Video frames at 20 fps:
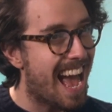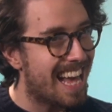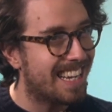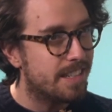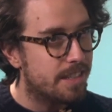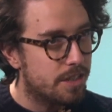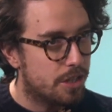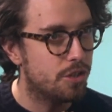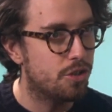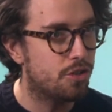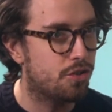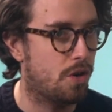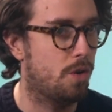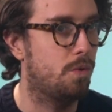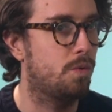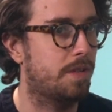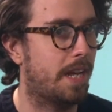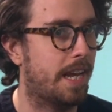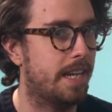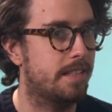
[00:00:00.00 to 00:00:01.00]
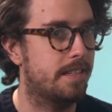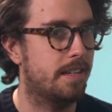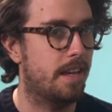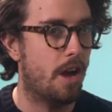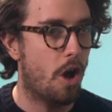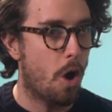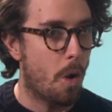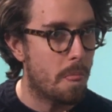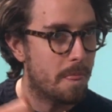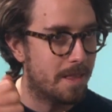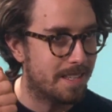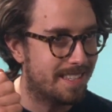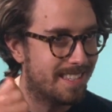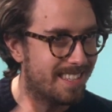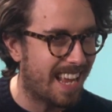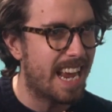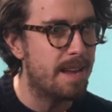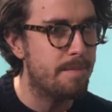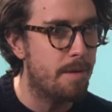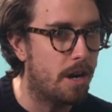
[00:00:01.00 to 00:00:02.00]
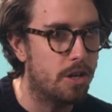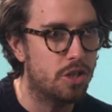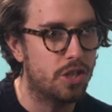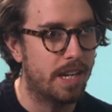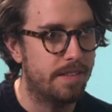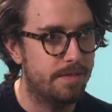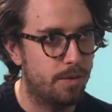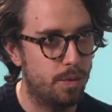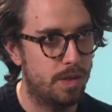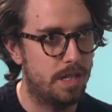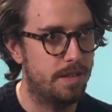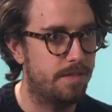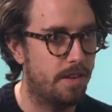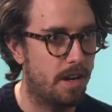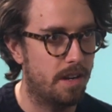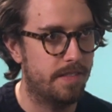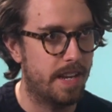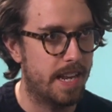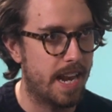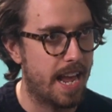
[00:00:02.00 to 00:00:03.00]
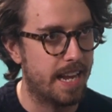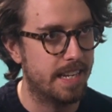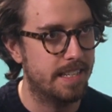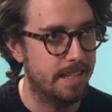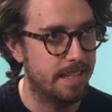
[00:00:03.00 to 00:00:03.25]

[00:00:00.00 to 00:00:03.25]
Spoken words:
and control data on the same RJ45 connector.